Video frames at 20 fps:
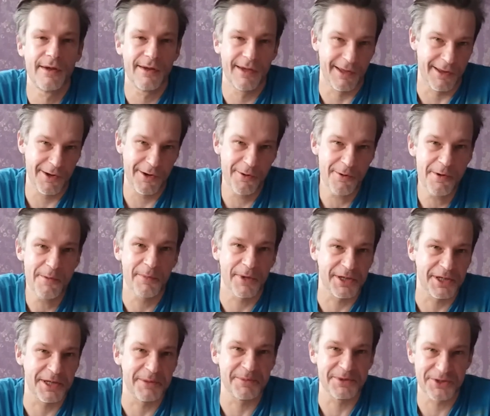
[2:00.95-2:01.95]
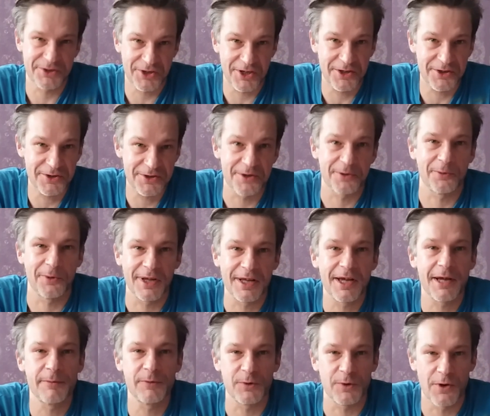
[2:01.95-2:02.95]
Hello, my name is Grzegorz and
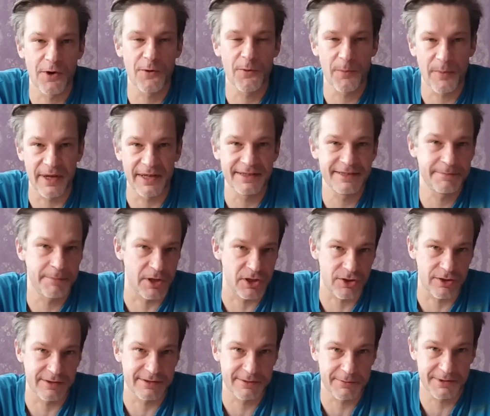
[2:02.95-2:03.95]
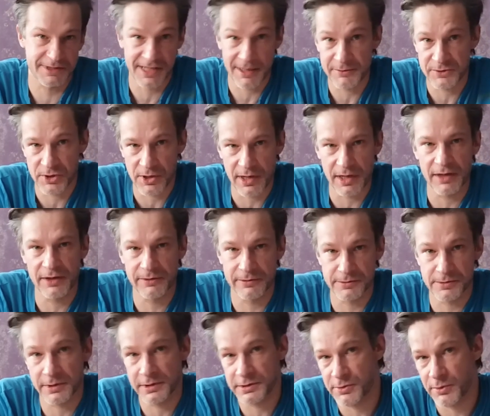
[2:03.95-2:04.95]
welcome to Homemade Specials, where I'm trying to
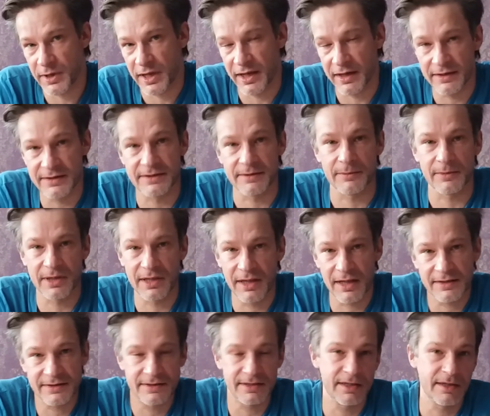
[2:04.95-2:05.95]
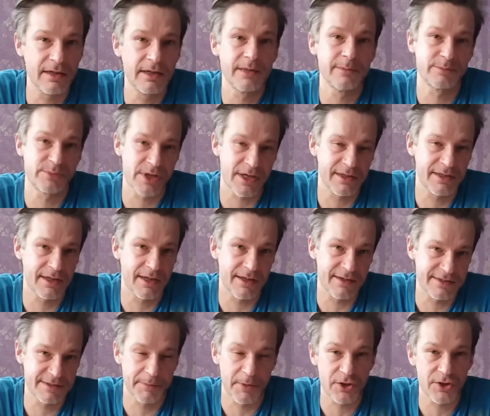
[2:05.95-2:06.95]
recreate some classic practical
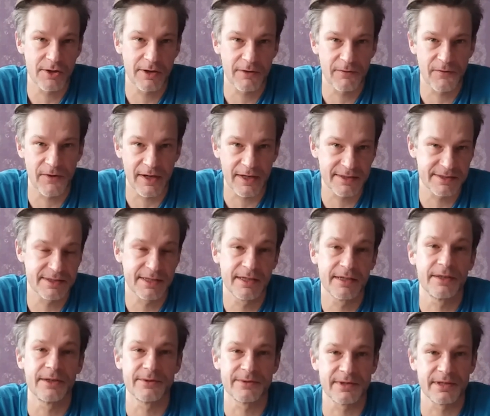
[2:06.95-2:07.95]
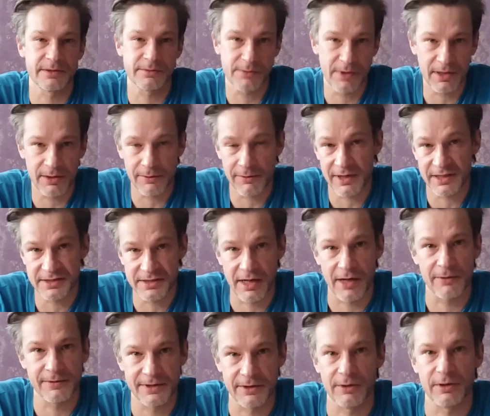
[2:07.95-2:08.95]
special effects using regular
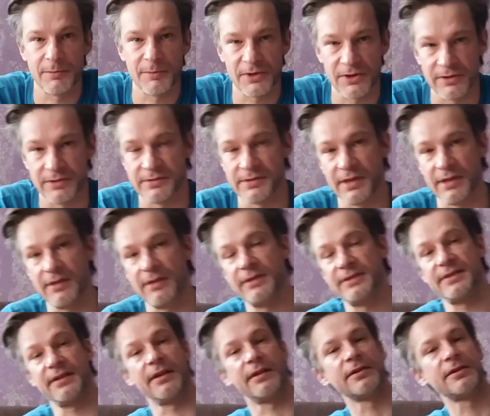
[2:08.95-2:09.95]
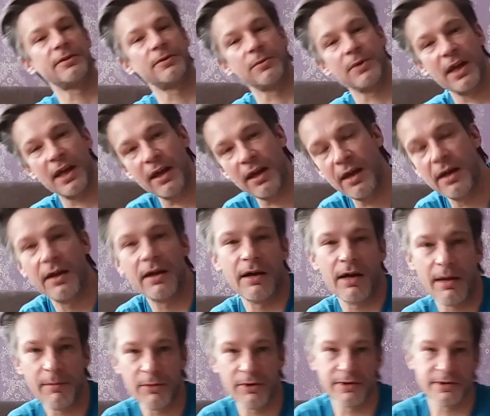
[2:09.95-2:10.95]
household materials. And today
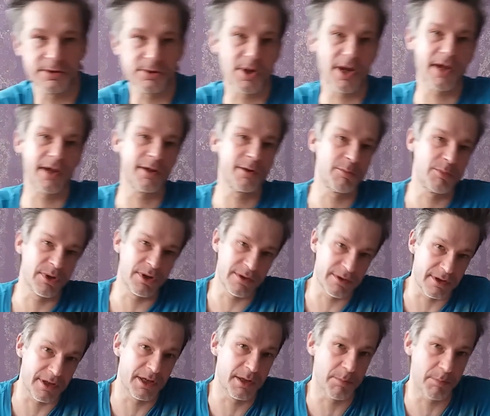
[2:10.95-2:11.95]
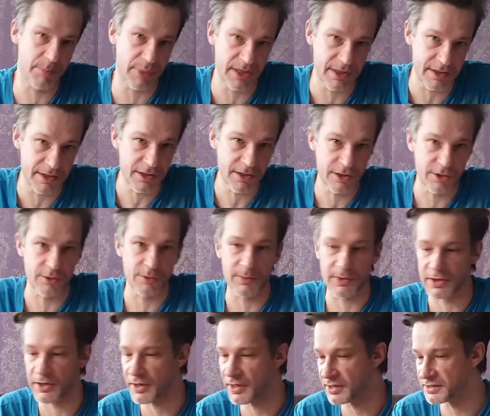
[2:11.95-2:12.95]
I'm gonna try and build a beating
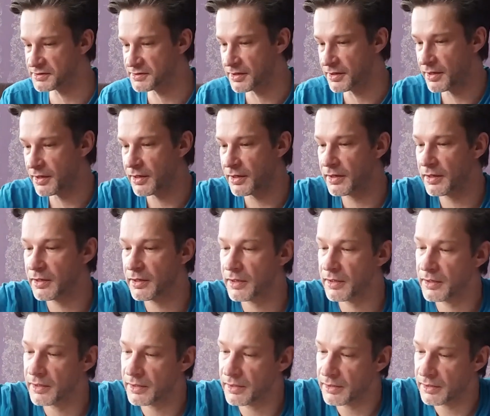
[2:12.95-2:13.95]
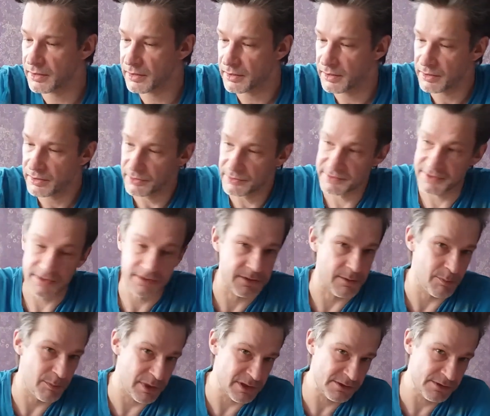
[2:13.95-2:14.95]
human heart using
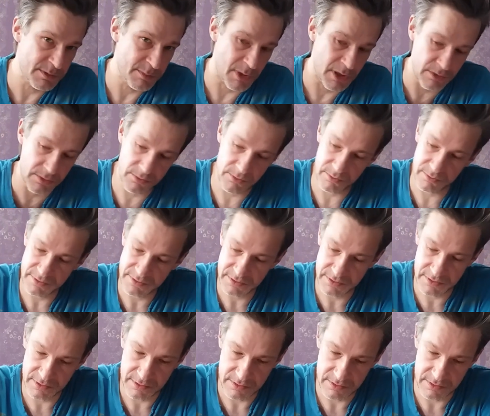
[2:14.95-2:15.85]
some party balloons,